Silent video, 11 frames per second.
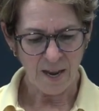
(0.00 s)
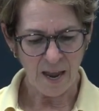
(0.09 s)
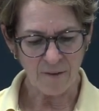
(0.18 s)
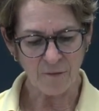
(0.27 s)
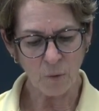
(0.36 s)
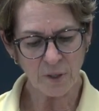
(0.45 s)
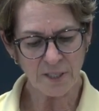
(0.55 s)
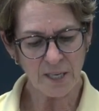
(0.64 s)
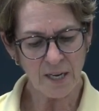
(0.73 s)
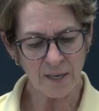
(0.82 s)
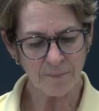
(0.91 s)
At
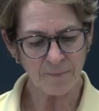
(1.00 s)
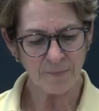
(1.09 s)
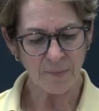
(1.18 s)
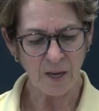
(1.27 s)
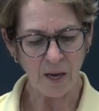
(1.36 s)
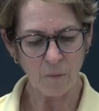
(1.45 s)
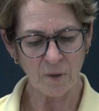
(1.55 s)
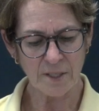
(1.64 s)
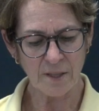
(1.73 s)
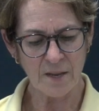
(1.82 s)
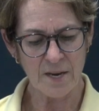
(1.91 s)
14, I went
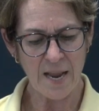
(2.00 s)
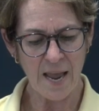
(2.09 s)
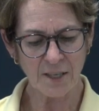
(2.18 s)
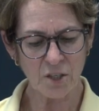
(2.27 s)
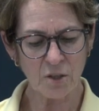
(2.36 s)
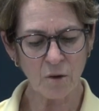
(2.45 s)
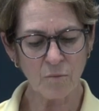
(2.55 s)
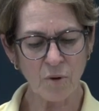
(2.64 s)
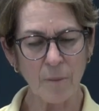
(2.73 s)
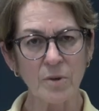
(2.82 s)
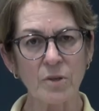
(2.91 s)
to the National
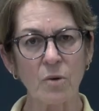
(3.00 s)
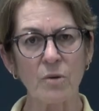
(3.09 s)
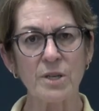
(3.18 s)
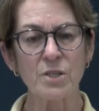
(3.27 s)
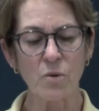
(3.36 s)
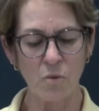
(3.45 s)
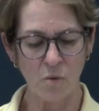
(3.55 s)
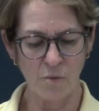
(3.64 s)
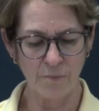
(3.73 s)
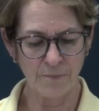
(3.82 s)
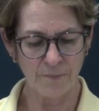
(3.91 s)
Preparatory
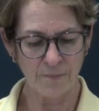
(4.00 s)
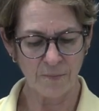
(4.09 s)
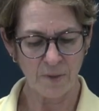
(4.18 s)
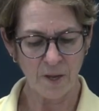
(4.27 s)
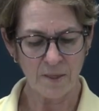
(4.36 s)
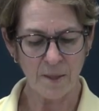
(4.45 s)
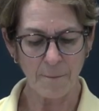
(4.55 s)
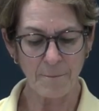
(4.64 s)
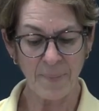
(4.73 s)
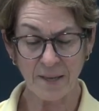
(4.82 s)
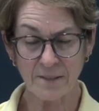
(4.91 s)
School, the
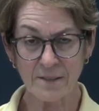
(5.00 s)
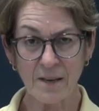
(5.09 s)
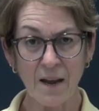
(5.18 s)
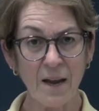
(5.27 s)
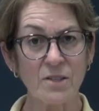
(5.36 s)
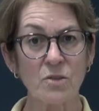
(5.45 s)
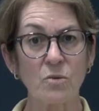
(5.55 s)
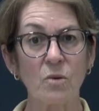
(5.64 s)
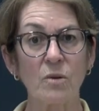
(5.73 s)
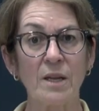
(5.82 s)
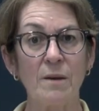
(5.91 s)
best high
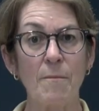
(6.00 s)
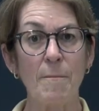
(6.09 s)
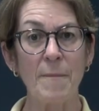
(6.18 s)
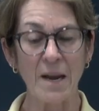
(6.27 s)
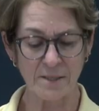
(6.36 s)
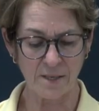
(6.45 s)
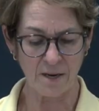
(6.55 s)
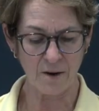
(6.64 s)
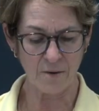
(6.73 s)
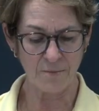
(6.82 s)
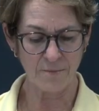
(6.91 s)
school in
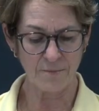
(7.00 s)
Mexico.